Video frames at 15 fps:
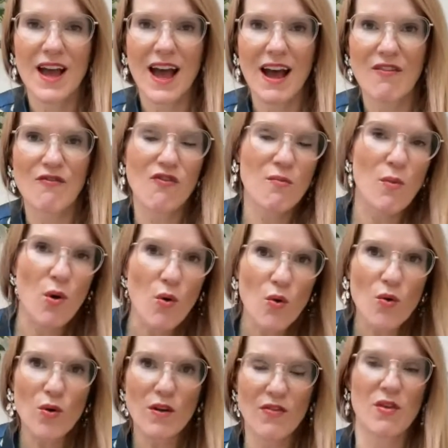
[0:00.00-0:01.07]
And from
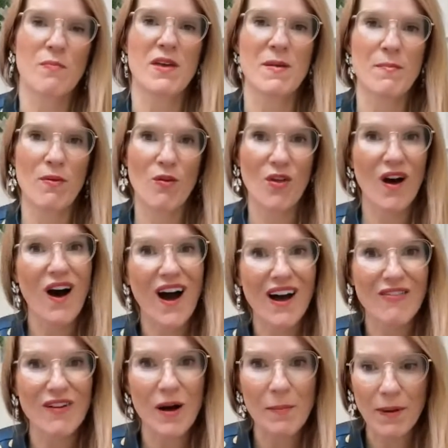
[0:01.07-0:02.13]
all of the people that
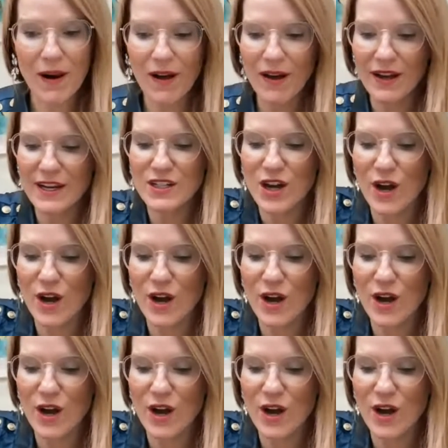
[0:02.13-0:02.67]
have applied,